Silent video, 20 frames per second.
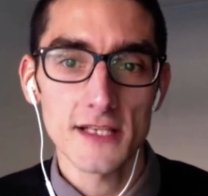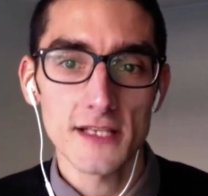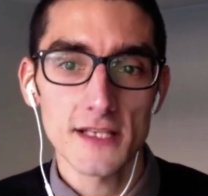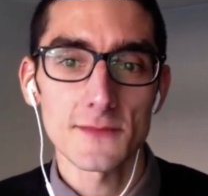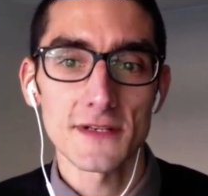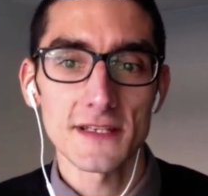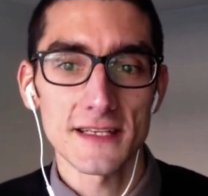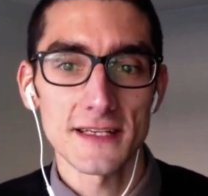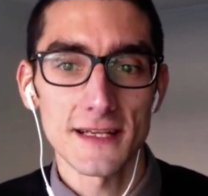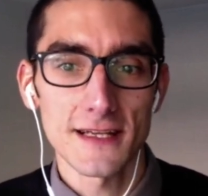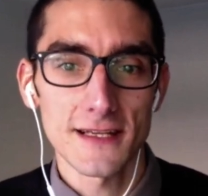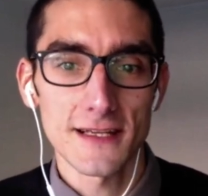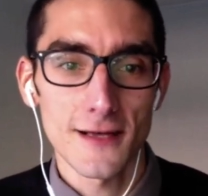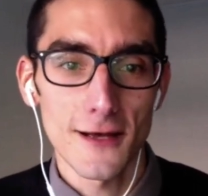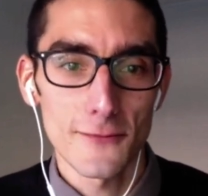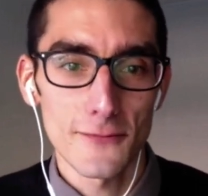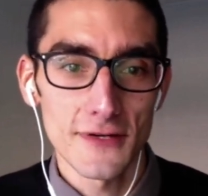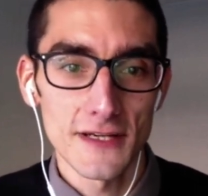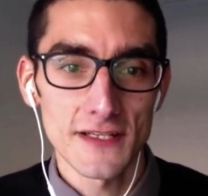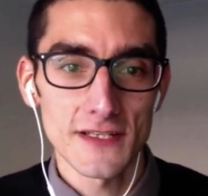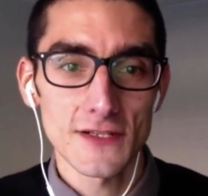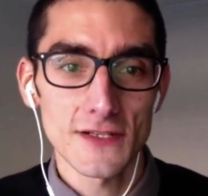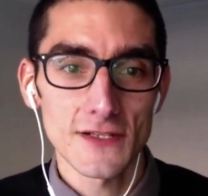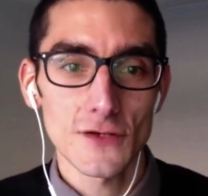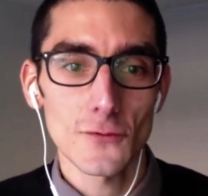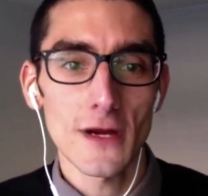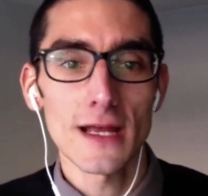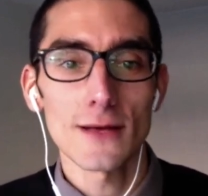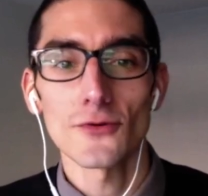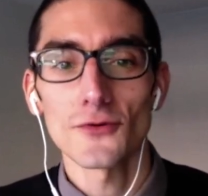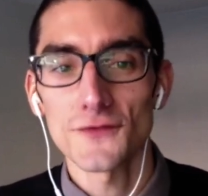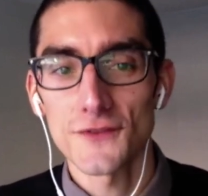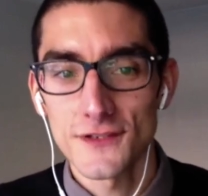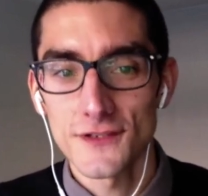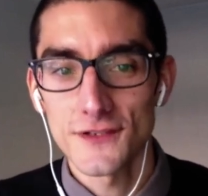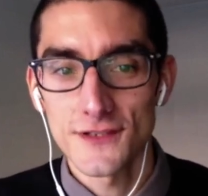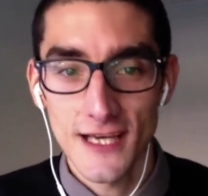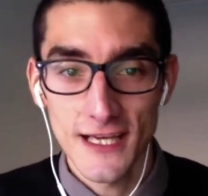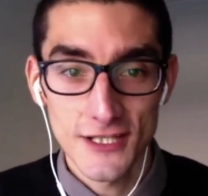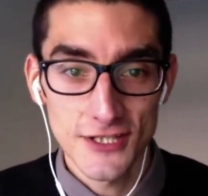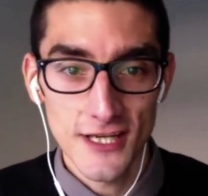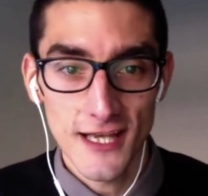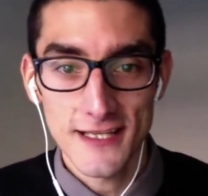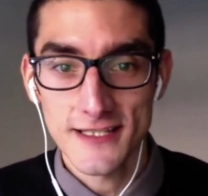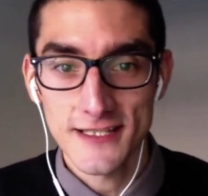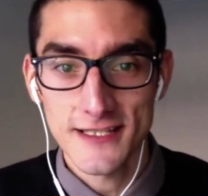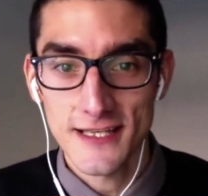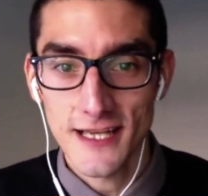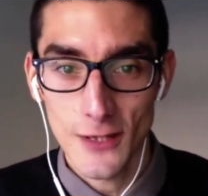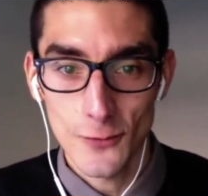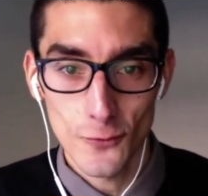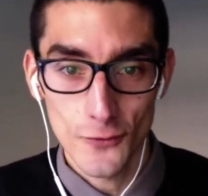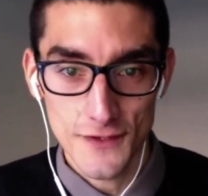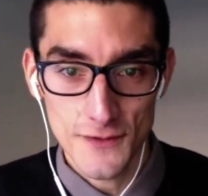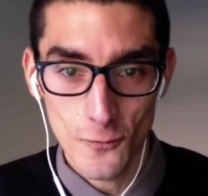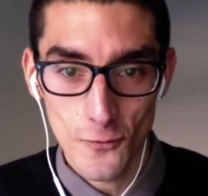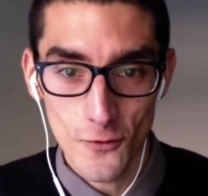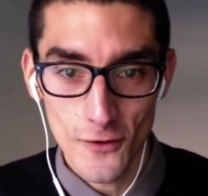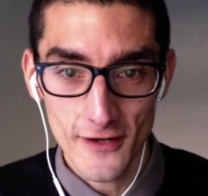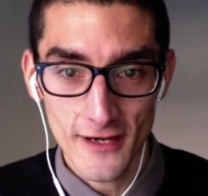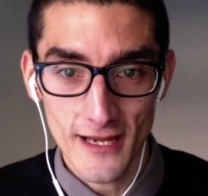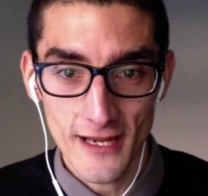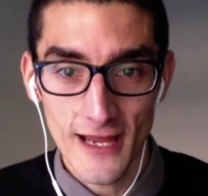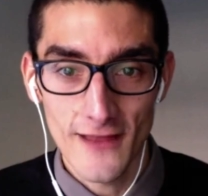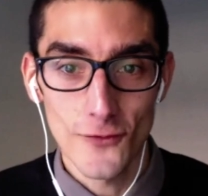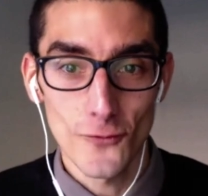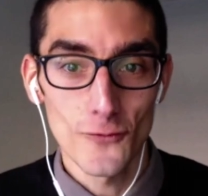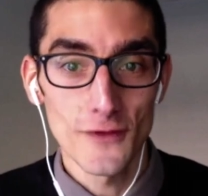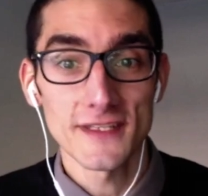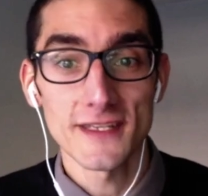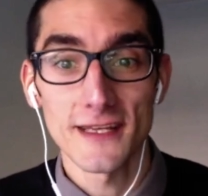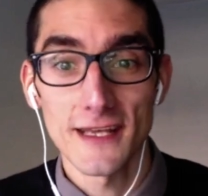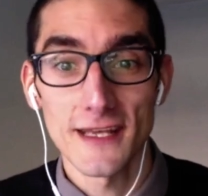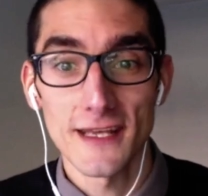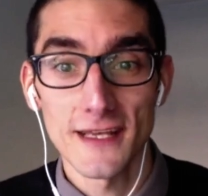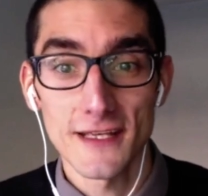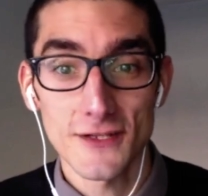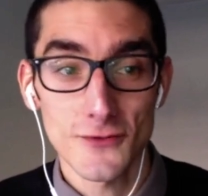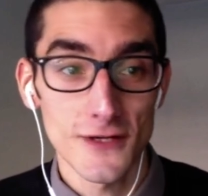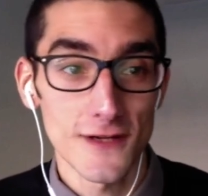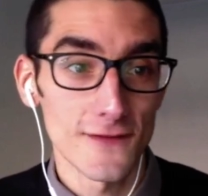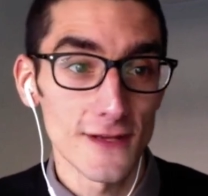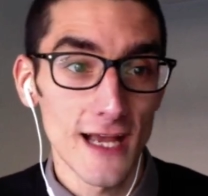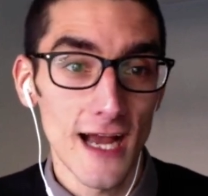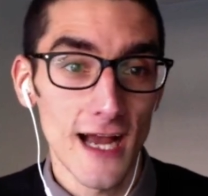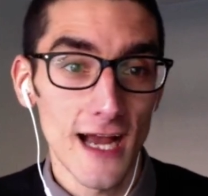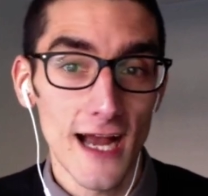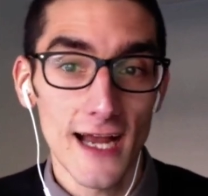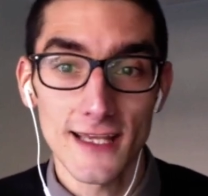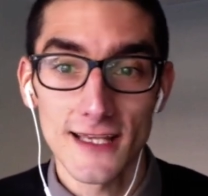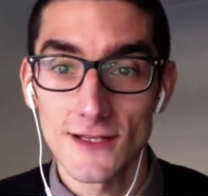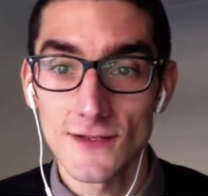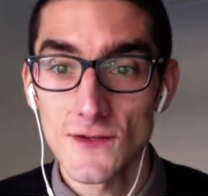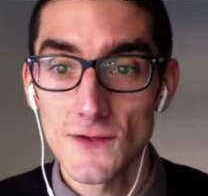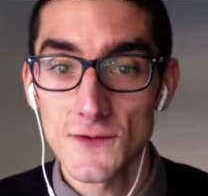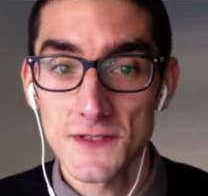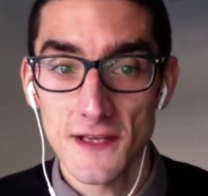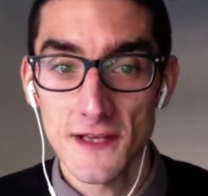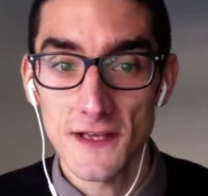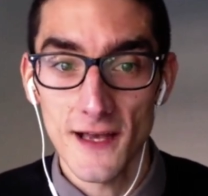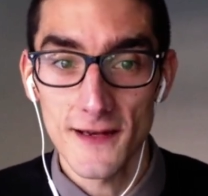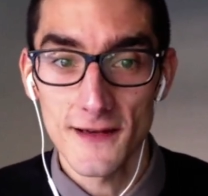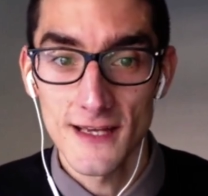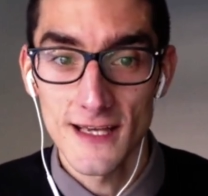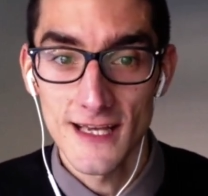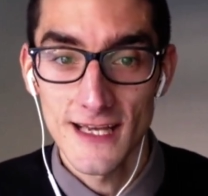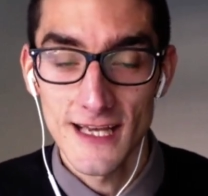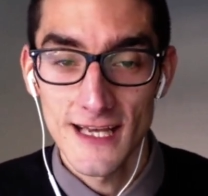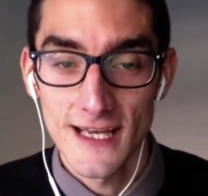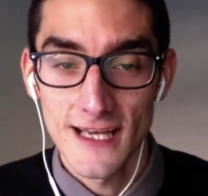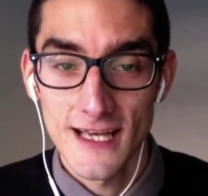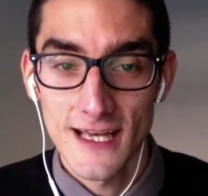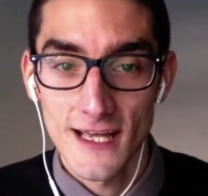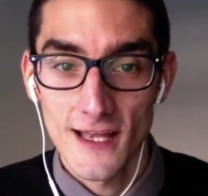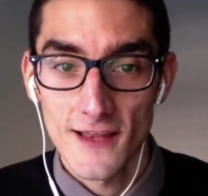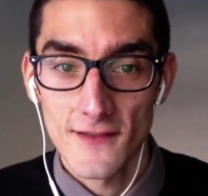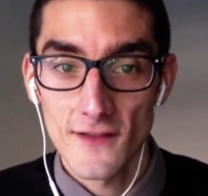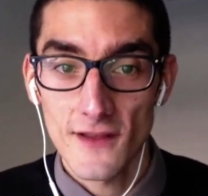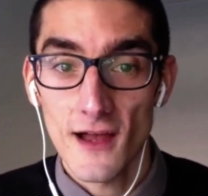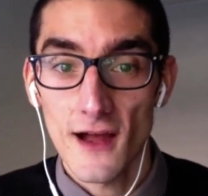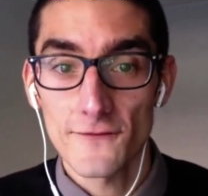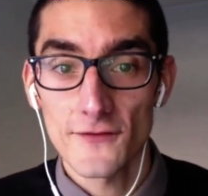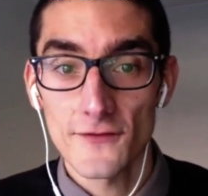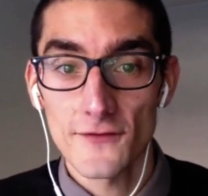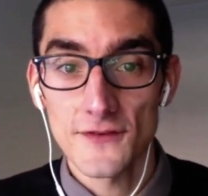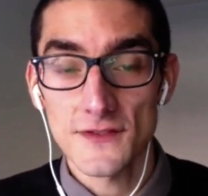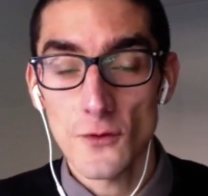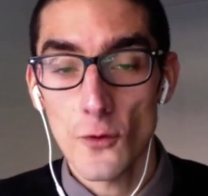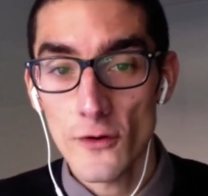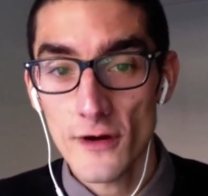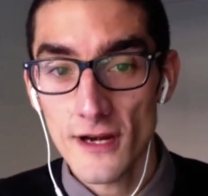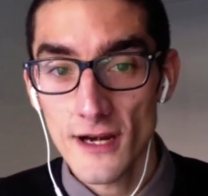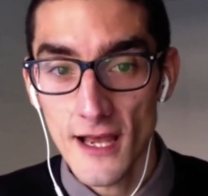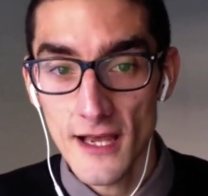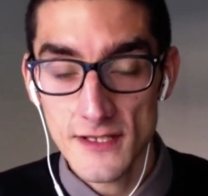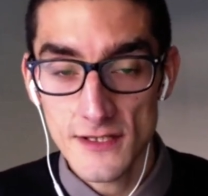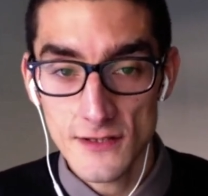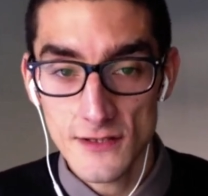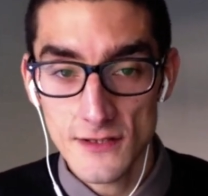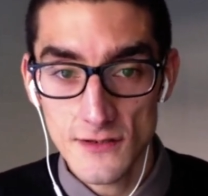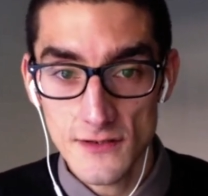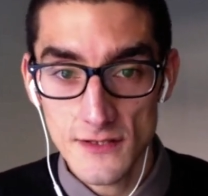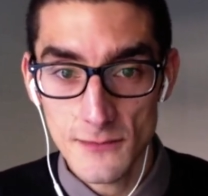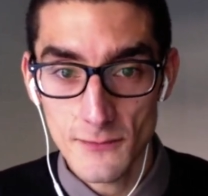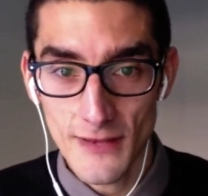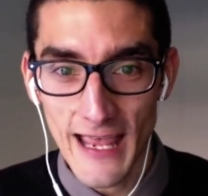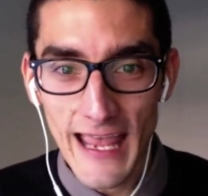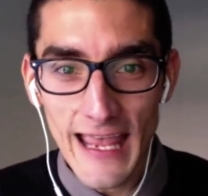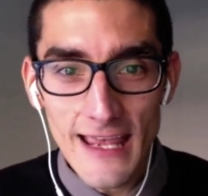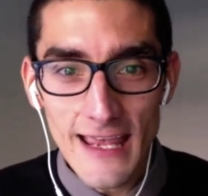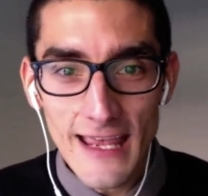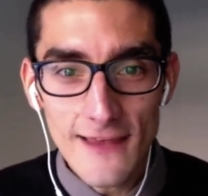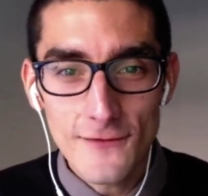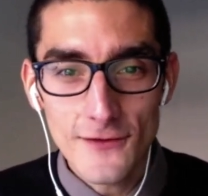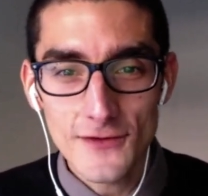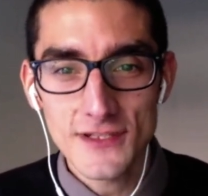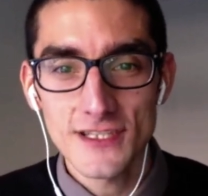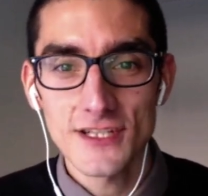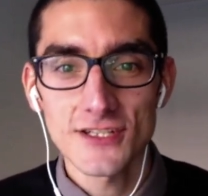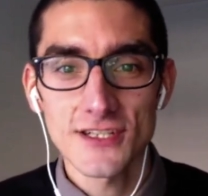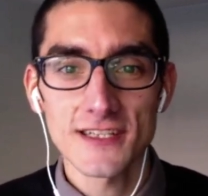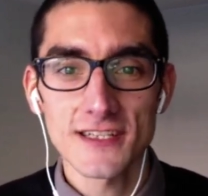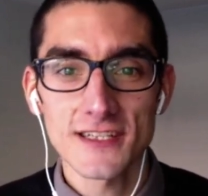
Osmundsen and company scrambled to digest Edwards' work and the recent history of the Yaqui in Tucson. The conference organizers' behavior